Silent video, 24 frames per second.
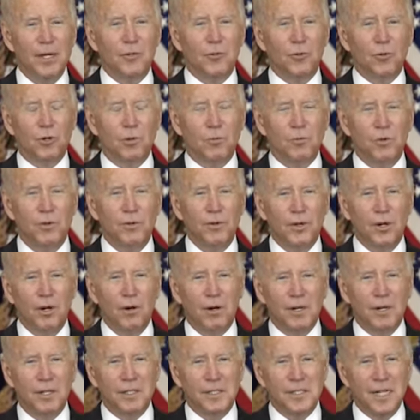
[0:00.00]
toward moving
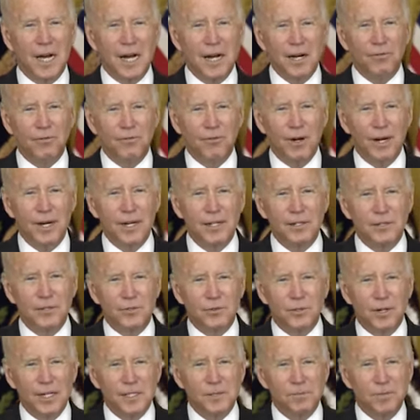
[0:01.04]
our entire freight,
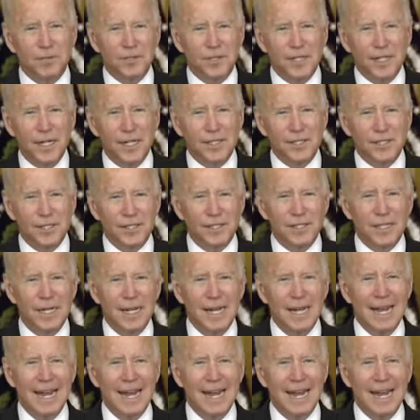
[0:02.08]
transportation,